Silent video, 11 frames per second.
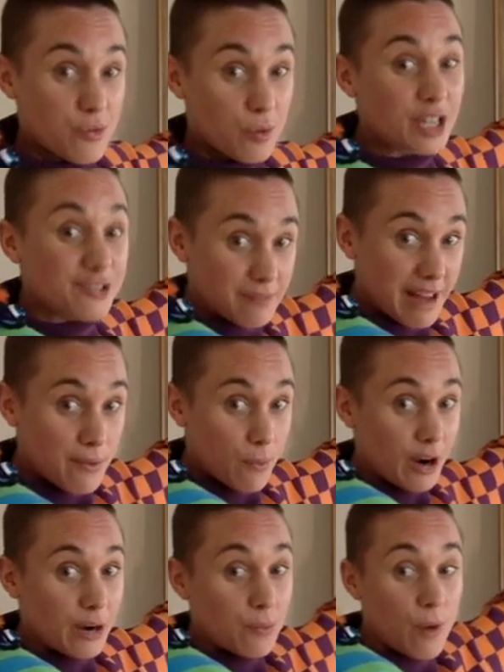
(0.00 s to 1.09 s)
words from my
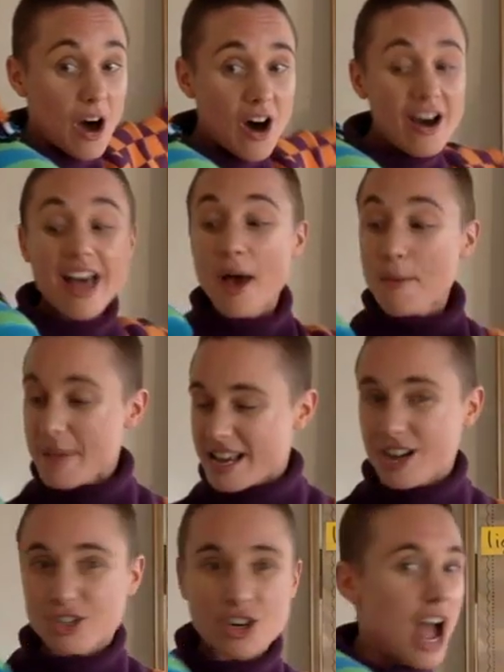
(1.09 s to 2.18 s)
word wall, making
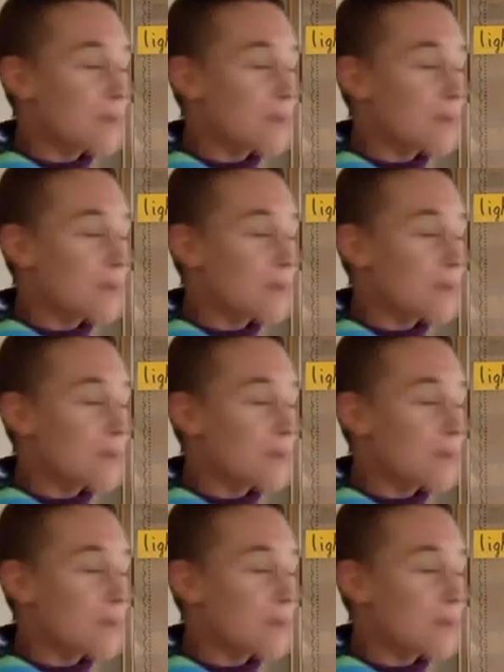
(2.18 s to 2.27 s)
sure I'm